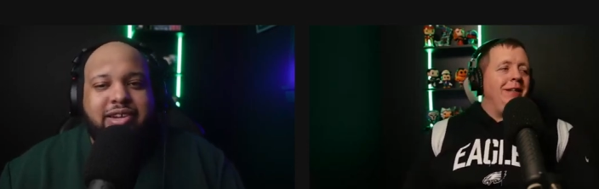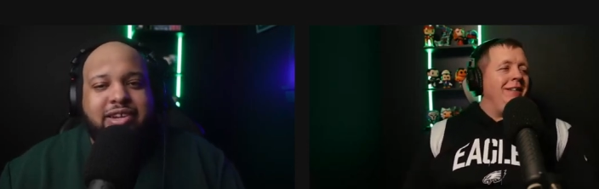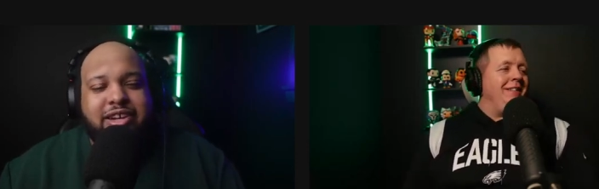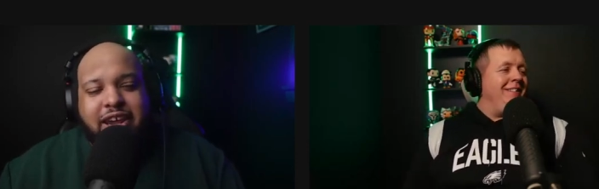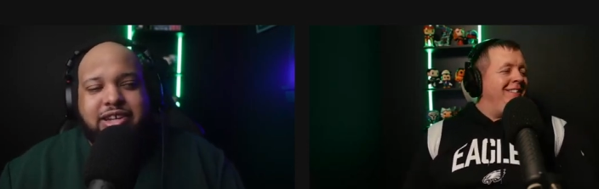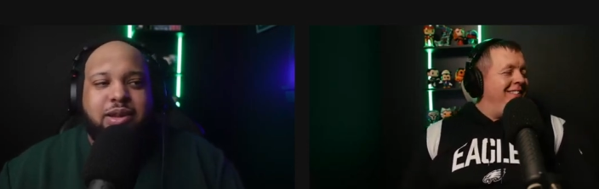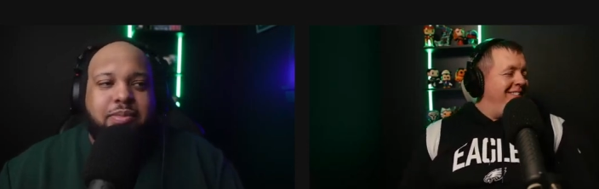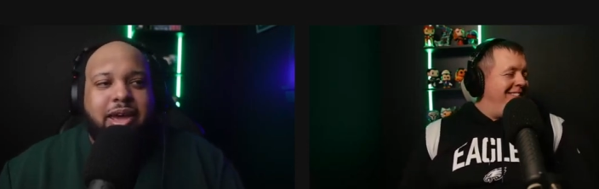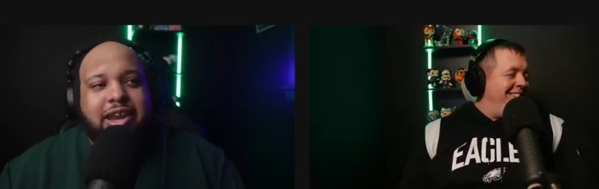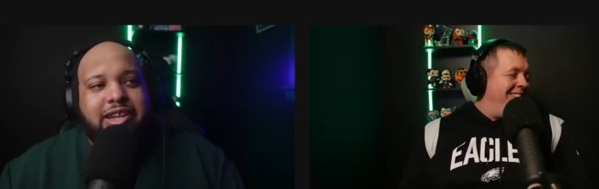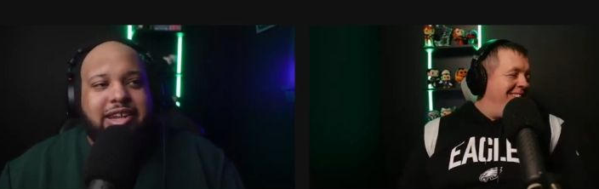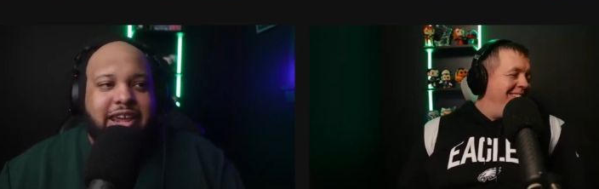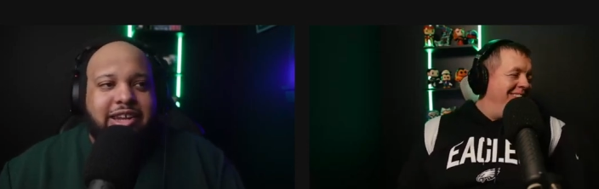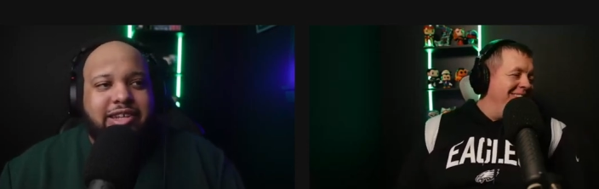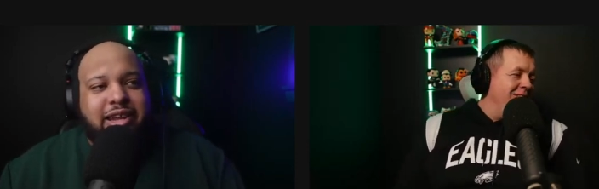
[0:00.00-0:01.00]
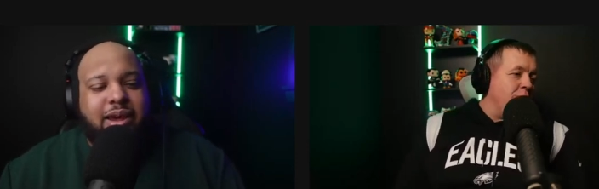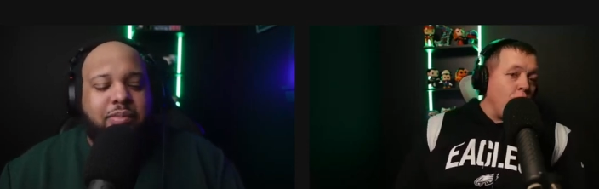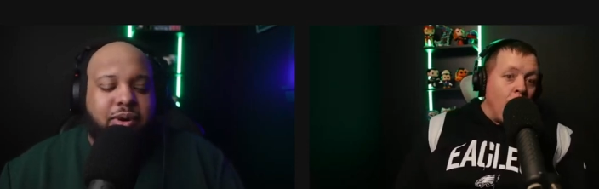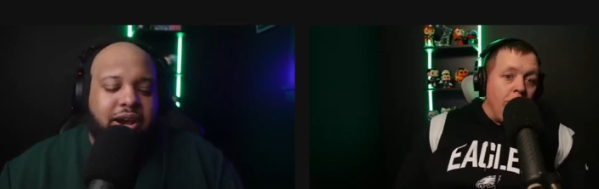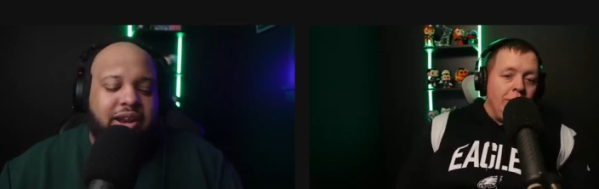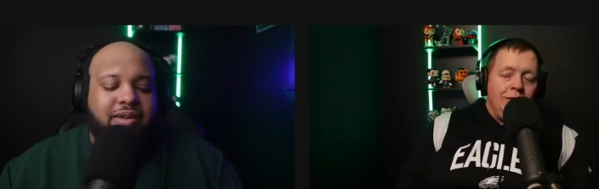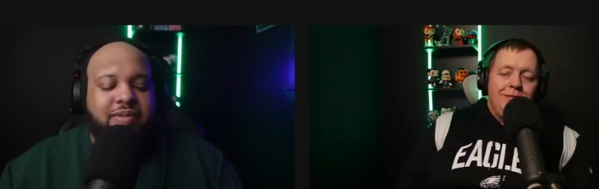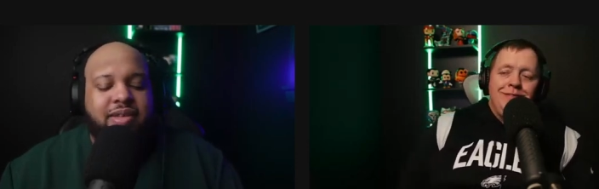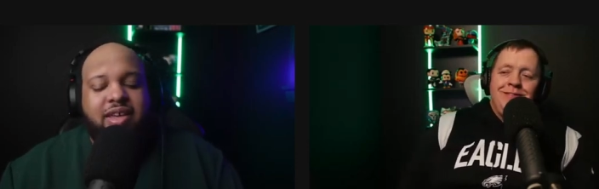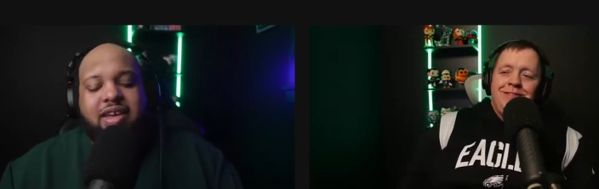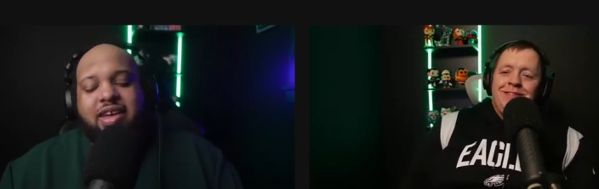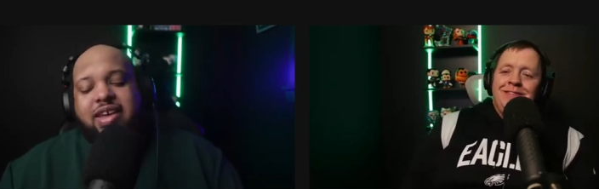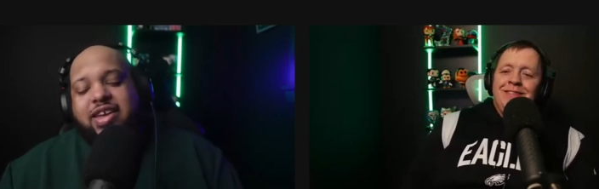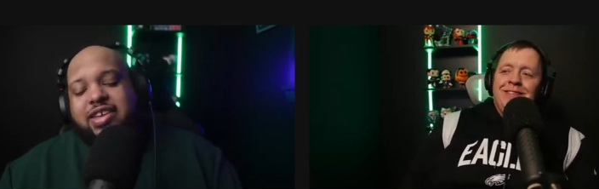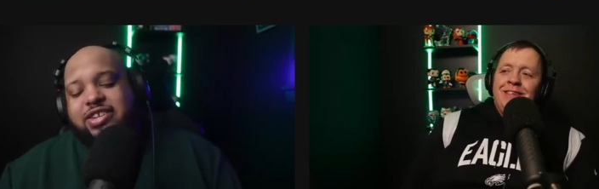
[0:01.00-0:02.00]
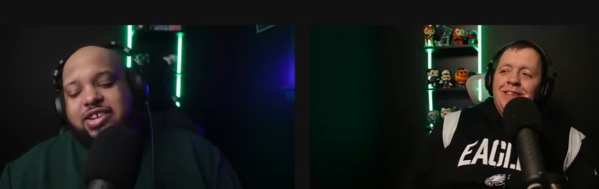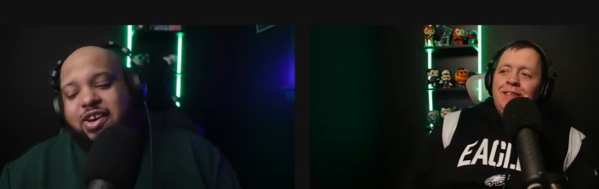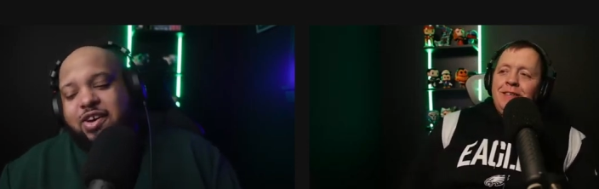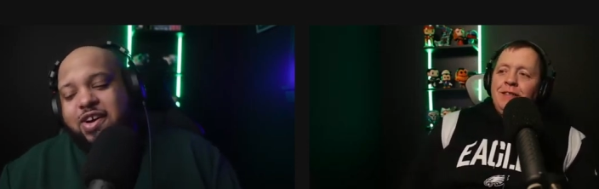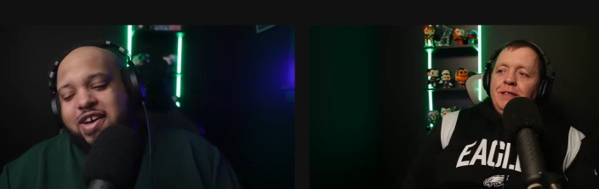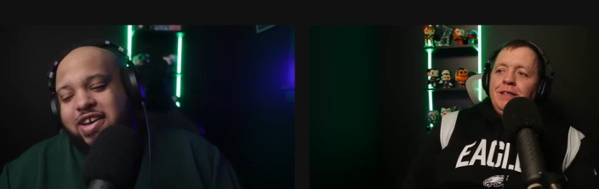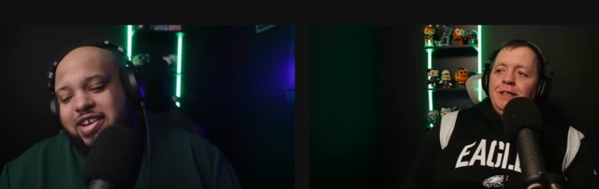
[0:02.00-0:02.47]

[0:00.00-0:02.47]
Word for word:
Speaker 1: Shake somebody's hand, Tom Do Brady. So.